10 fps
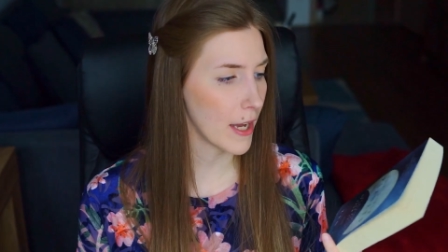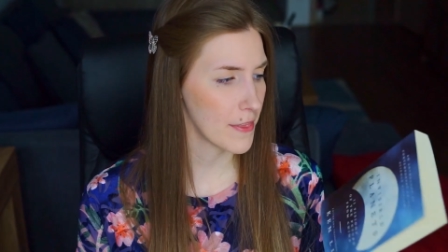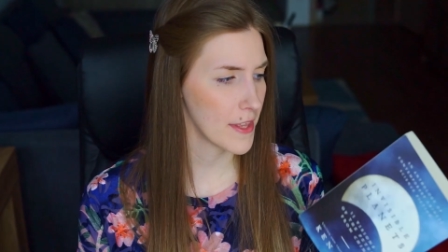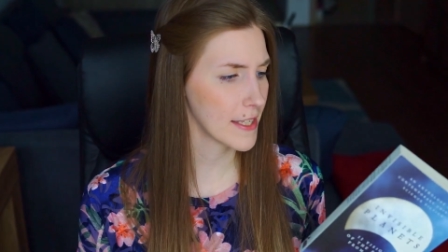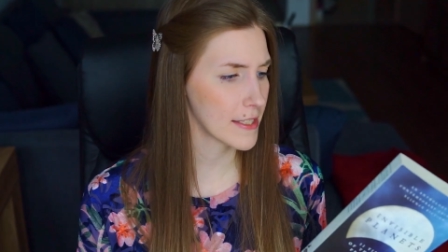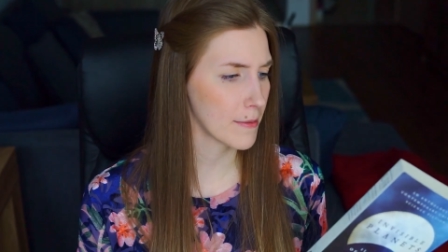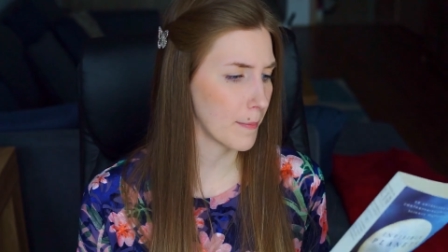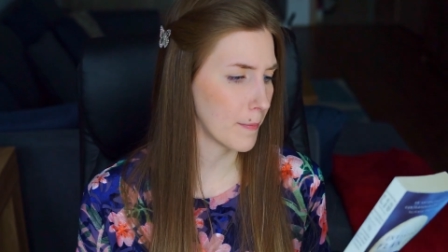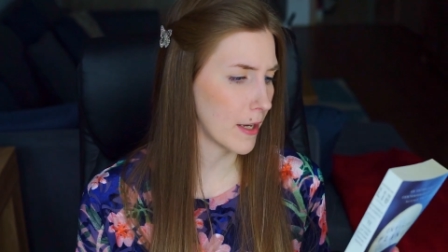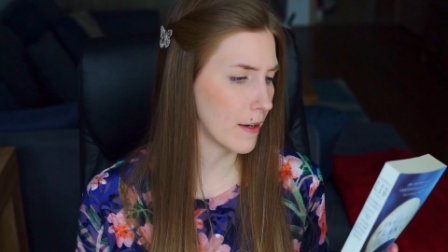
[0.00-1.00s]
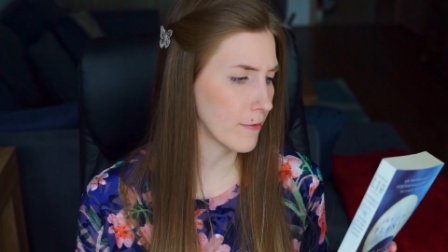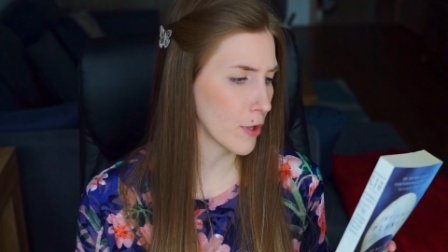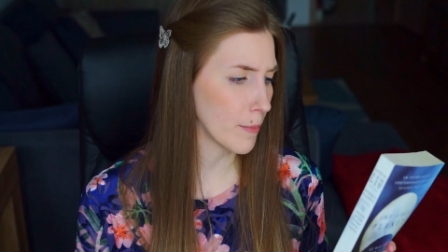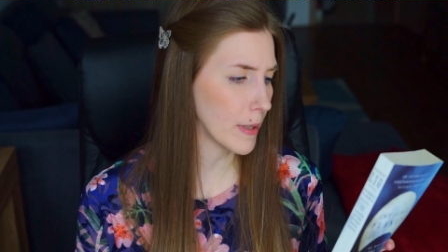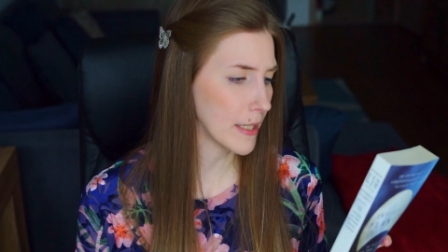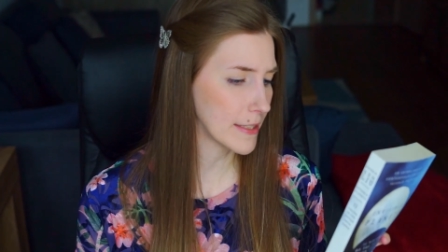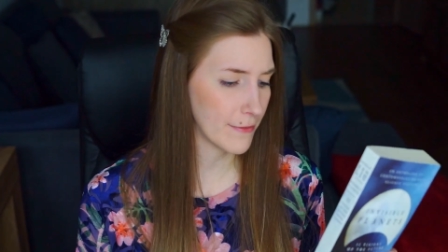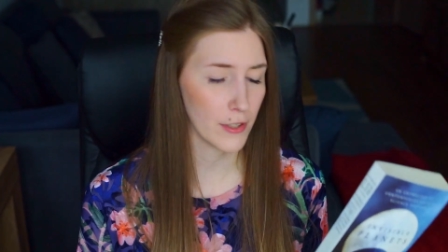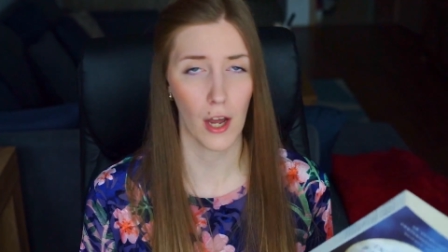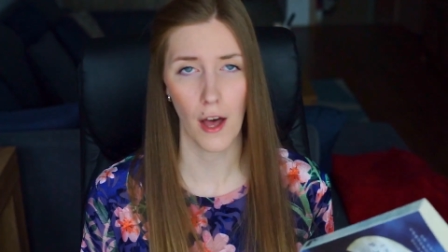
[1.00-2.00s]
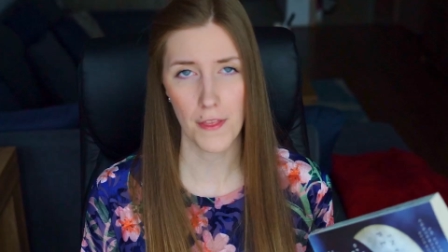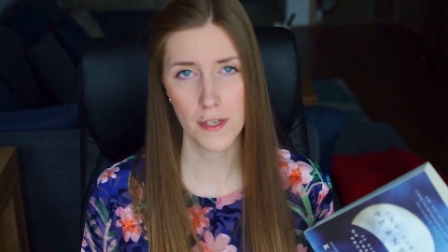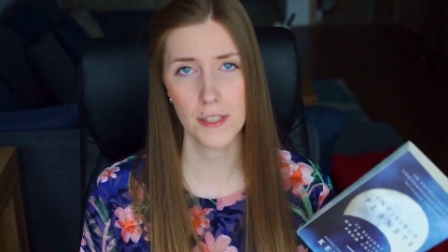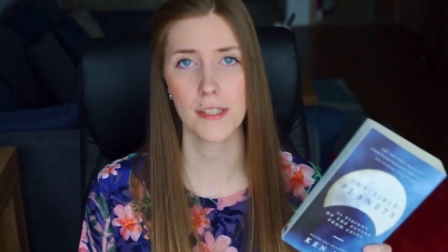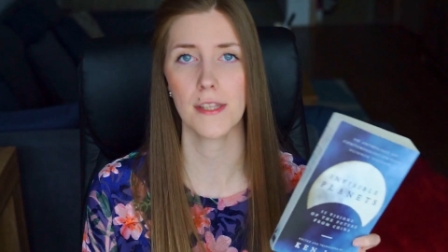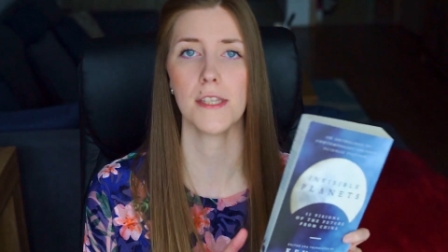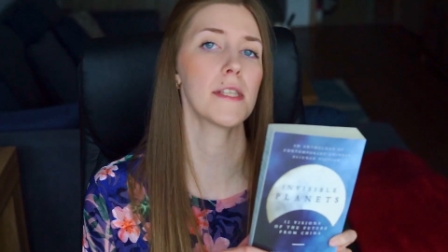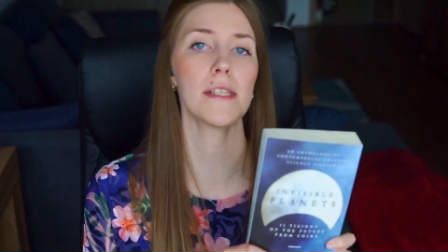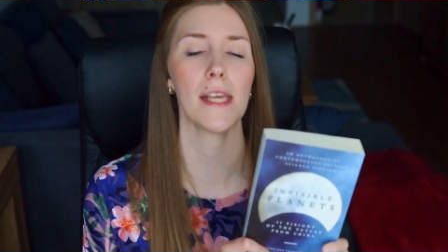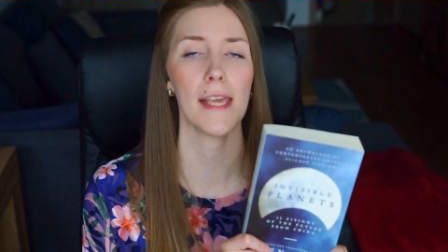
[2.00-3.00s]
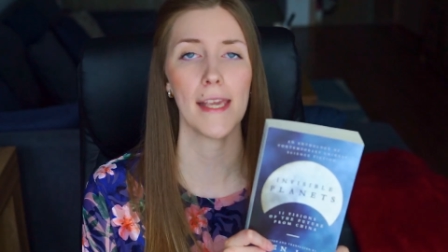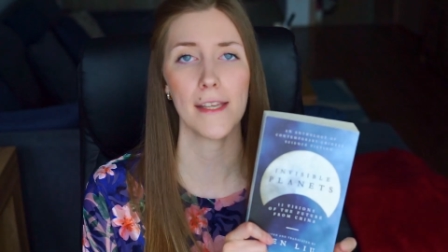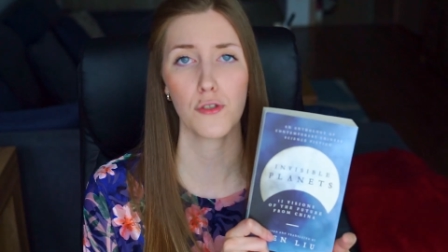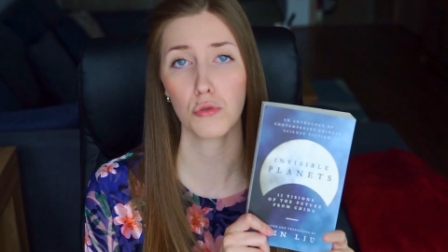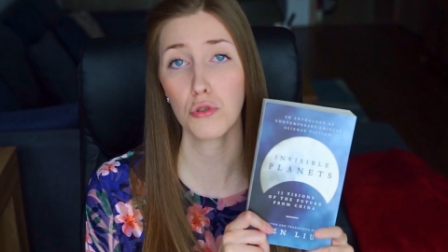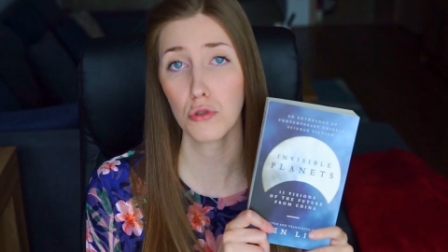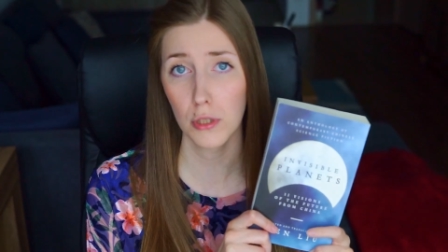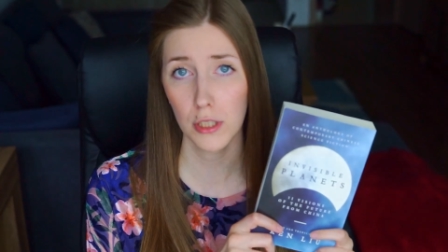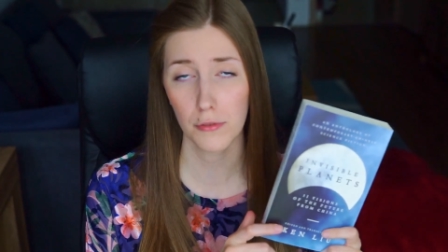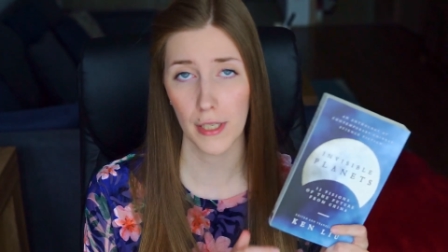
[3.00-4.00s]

I think it's from different authors. This is a short story